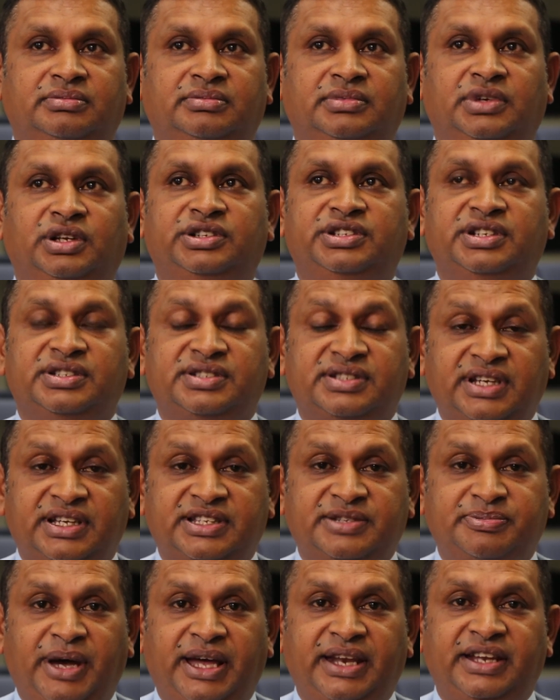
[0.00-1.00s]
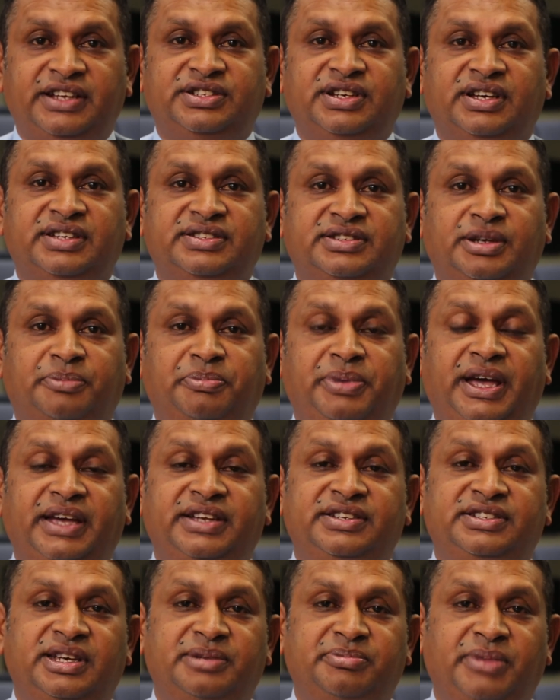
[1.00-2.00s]
logistics managers,
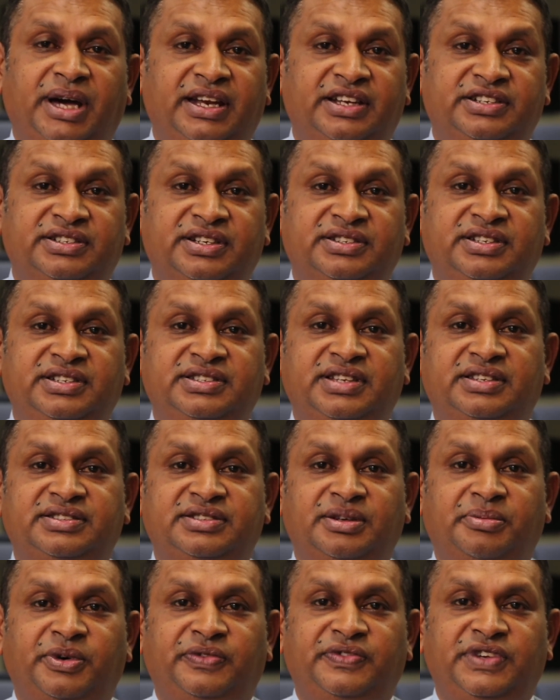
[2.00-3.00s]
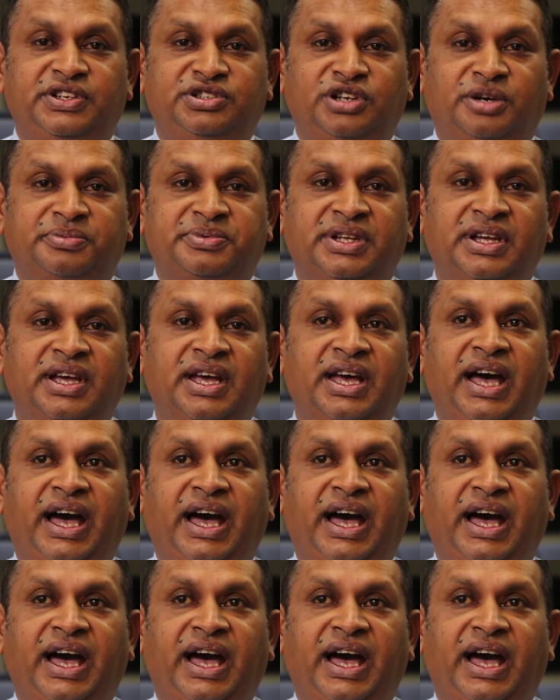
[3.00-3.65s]
supply chain managers. These are some of the jobs.